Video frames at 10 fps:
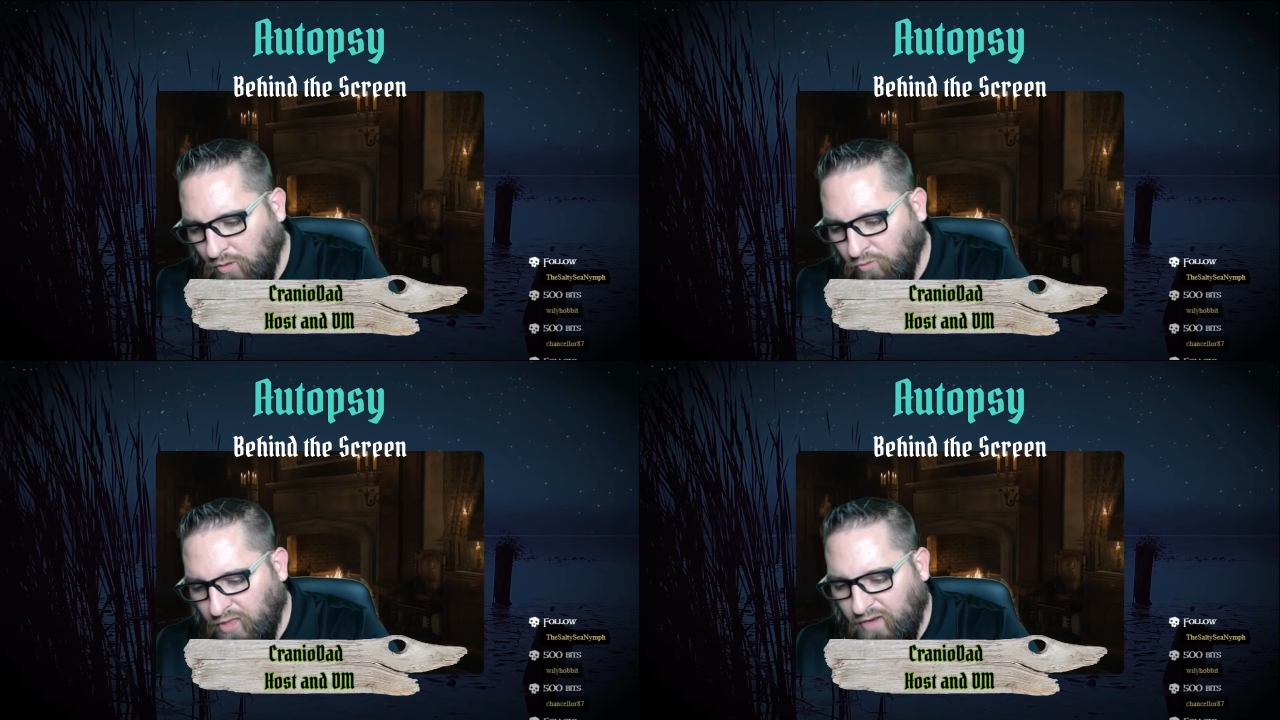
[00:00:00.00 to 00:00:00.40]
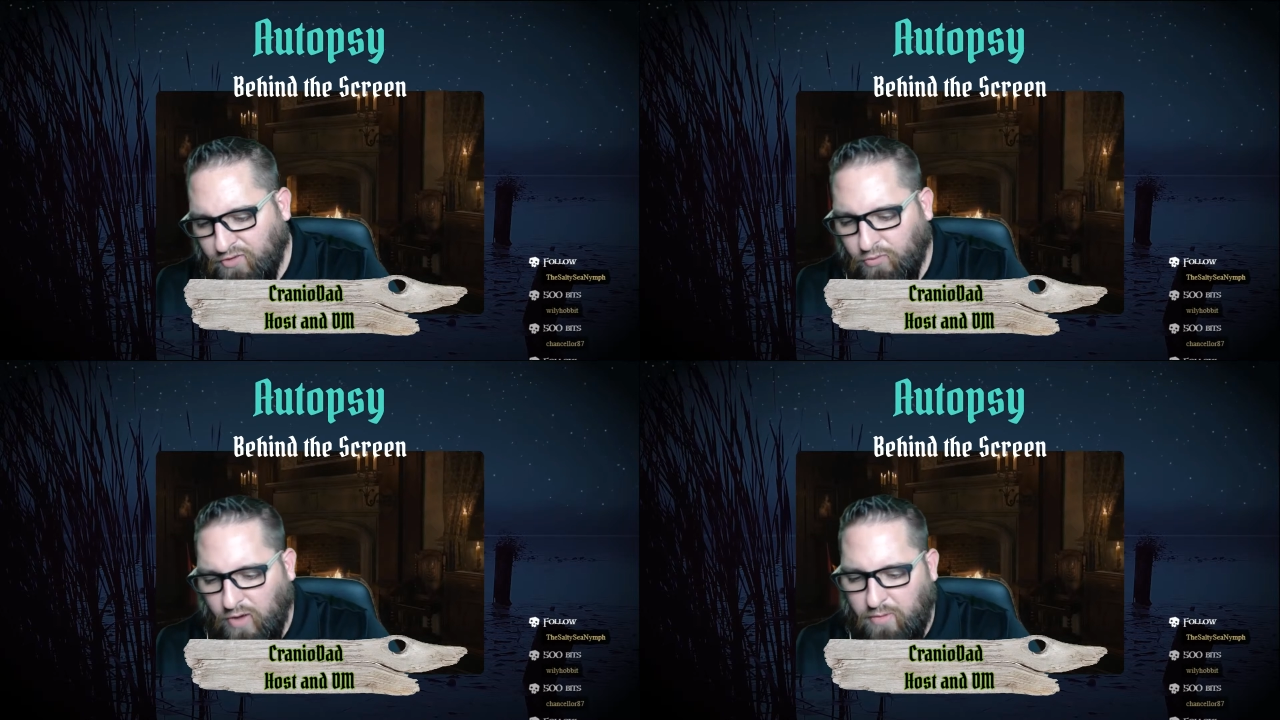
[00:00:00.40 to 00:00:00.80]
Would that have
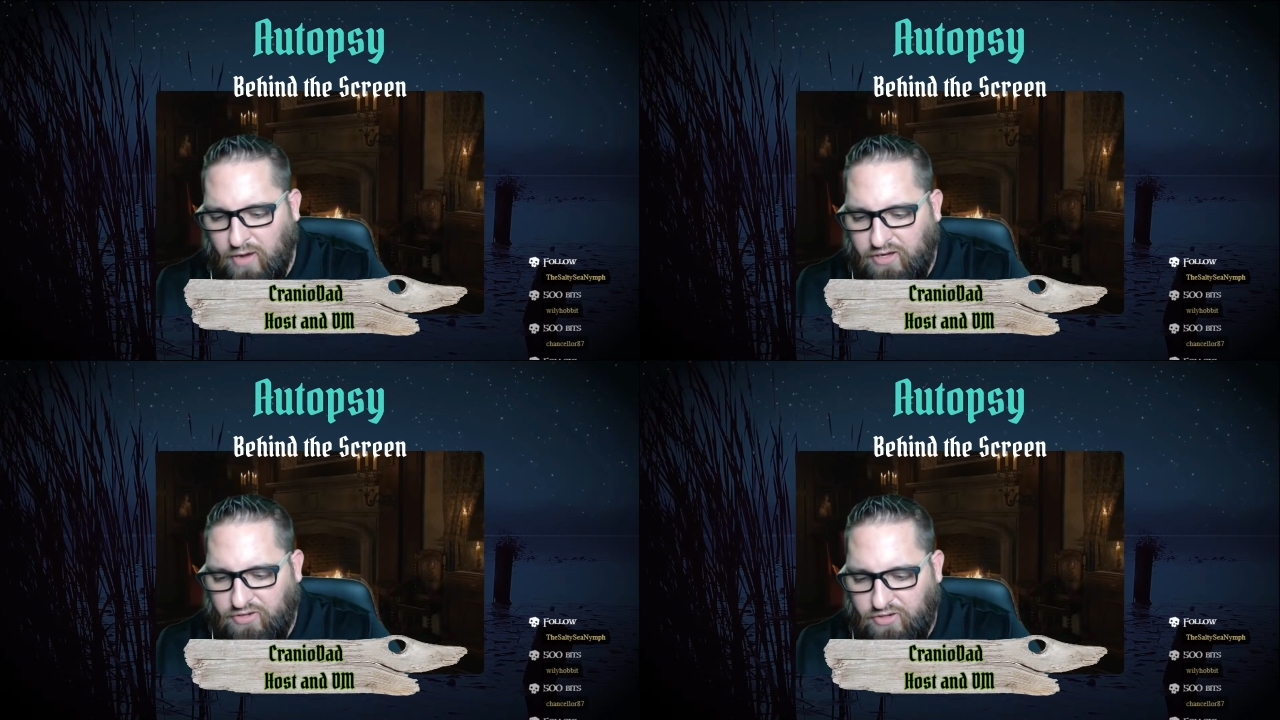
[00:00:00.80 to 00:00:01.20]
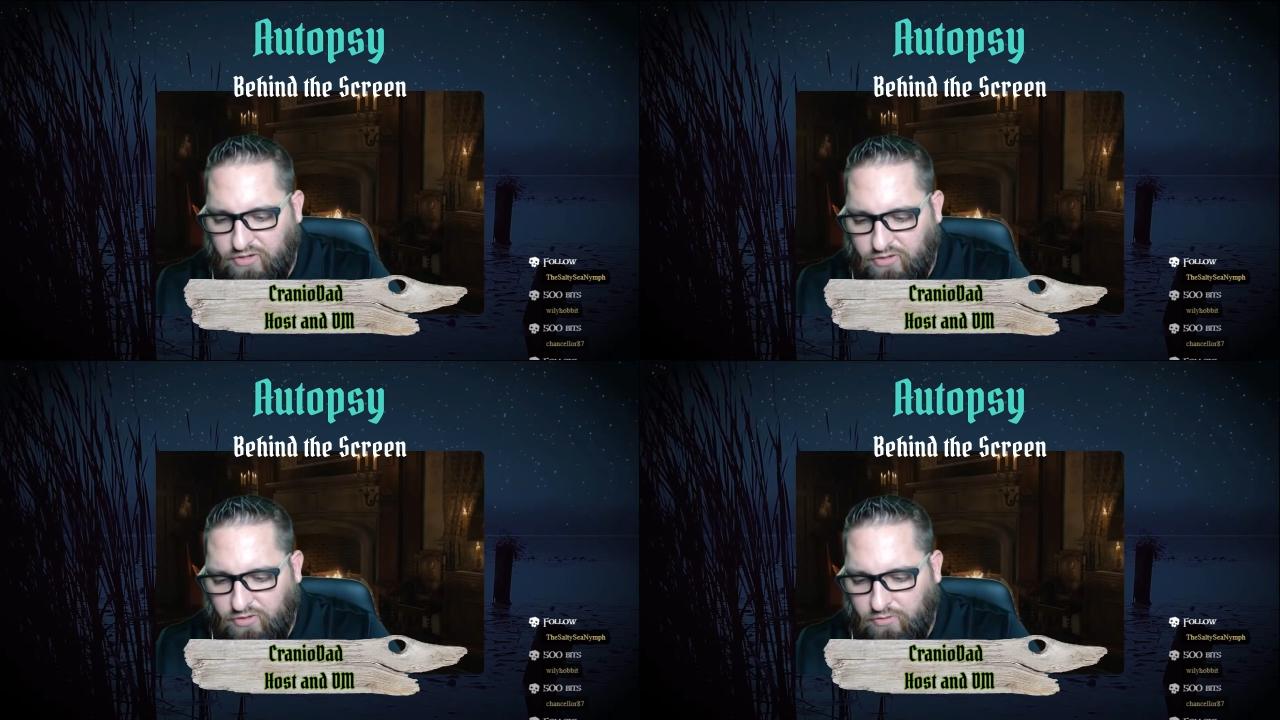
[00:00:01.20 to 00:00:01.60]
swayed my
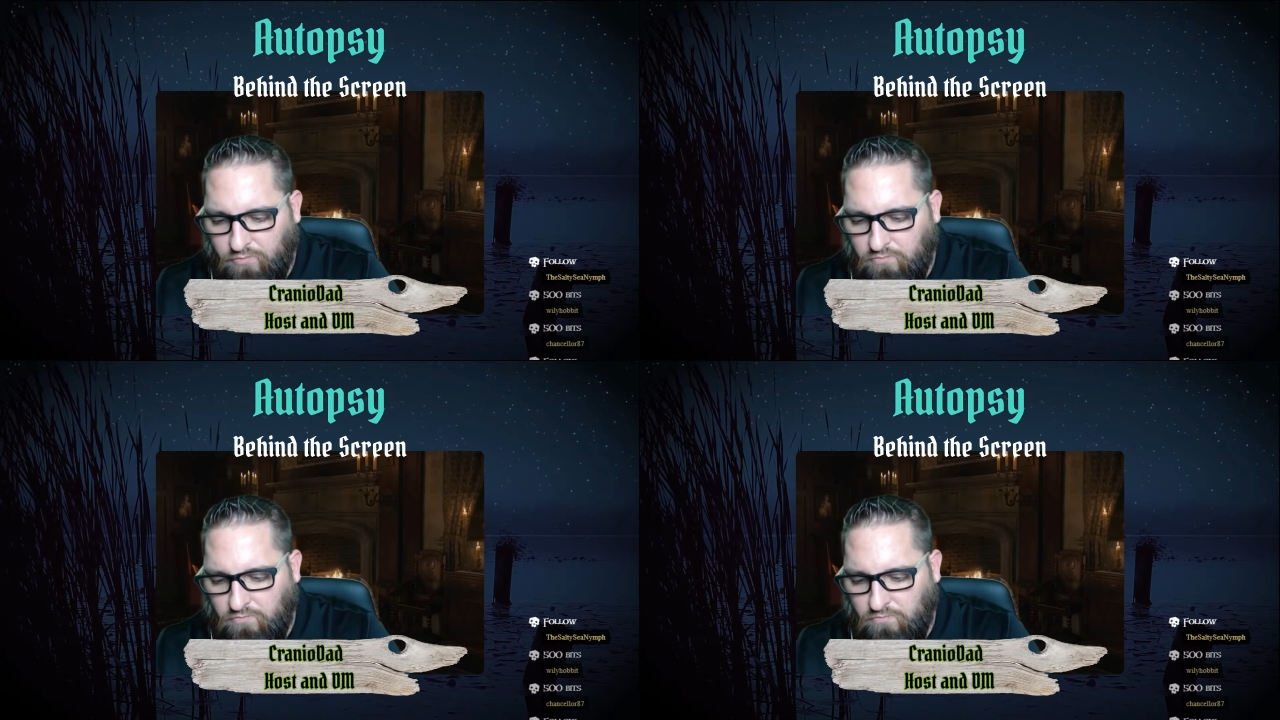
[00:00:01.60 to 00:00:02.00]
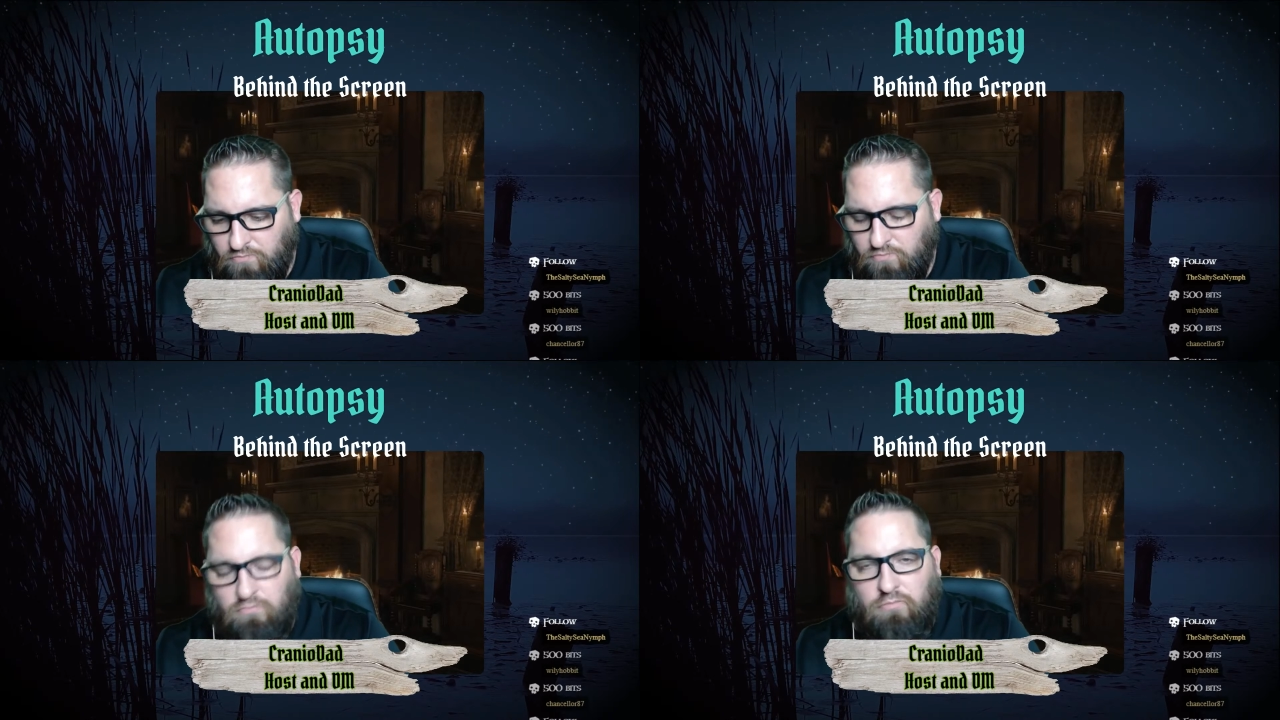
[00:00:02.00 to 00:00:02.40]
decisions?
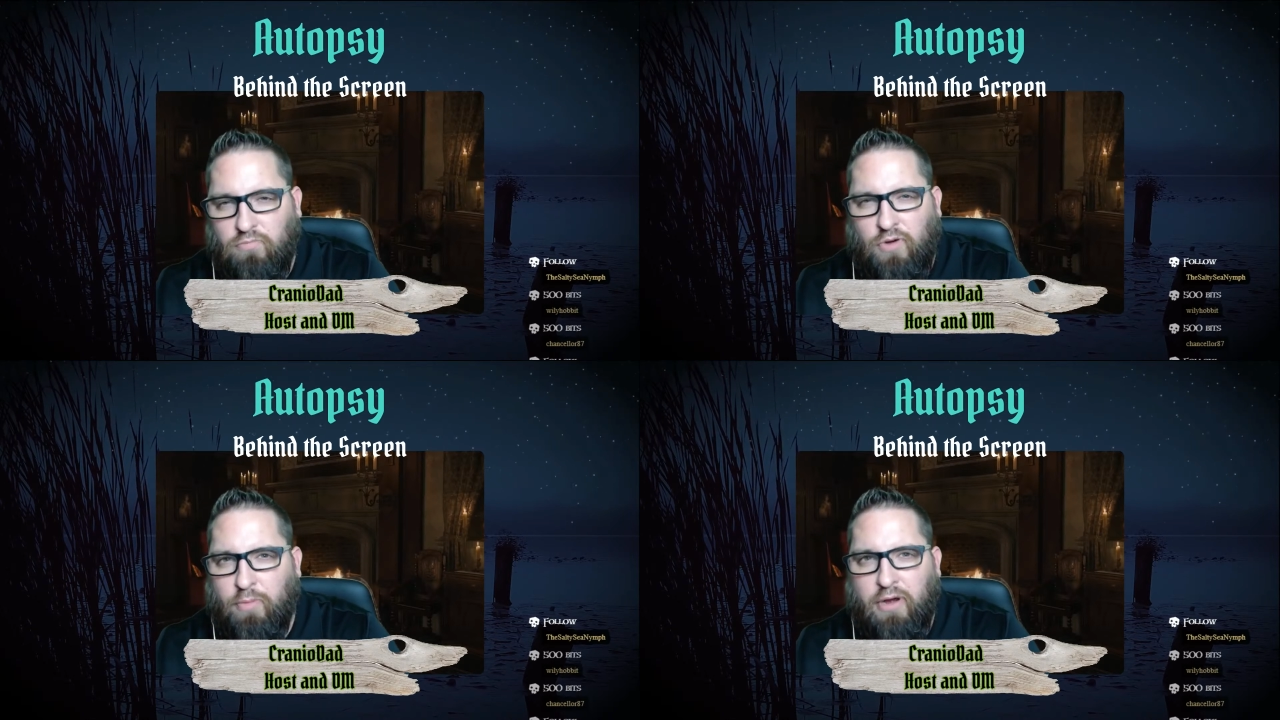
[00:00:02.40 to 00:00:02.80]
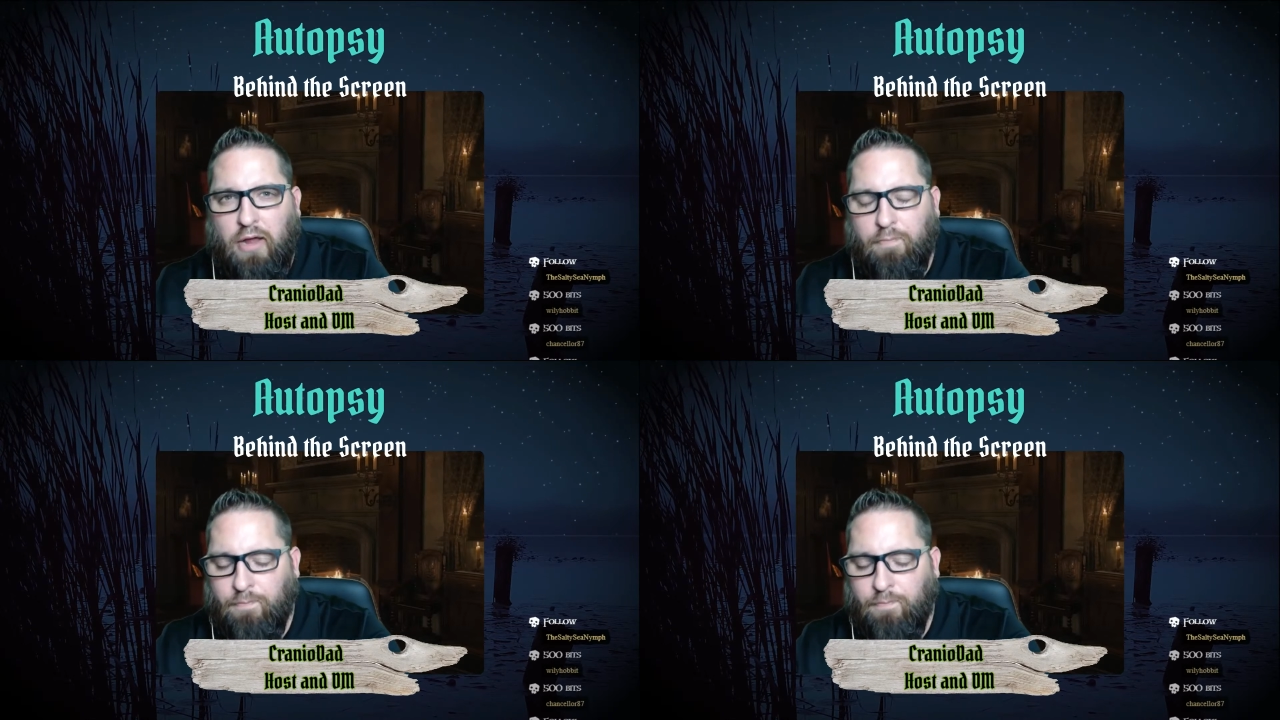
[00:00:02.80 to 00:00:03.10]
Probably not.